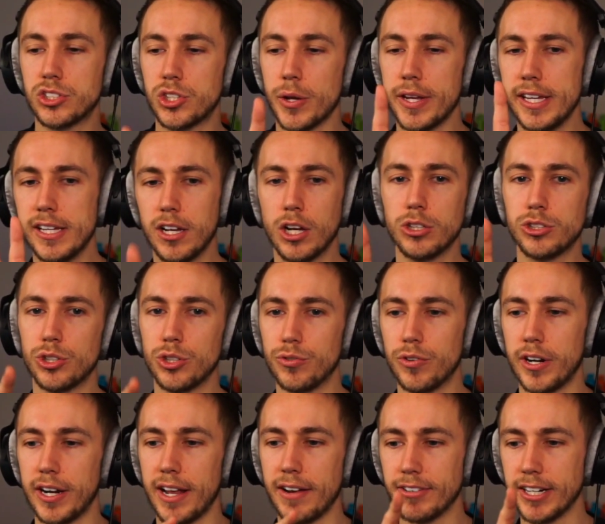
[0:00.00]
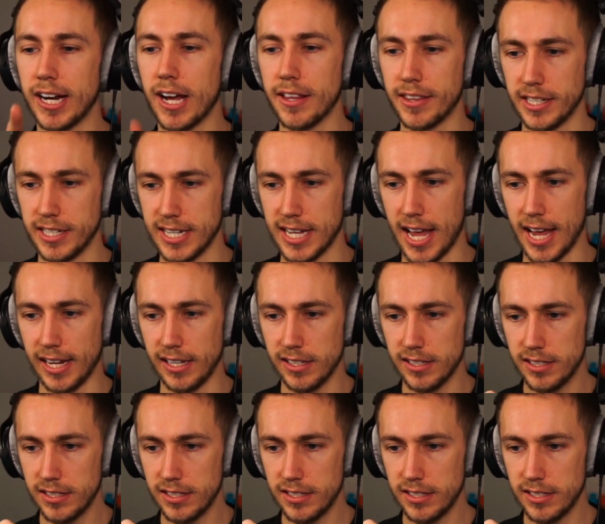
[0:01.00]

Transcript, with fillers: So he goes on a run every other day.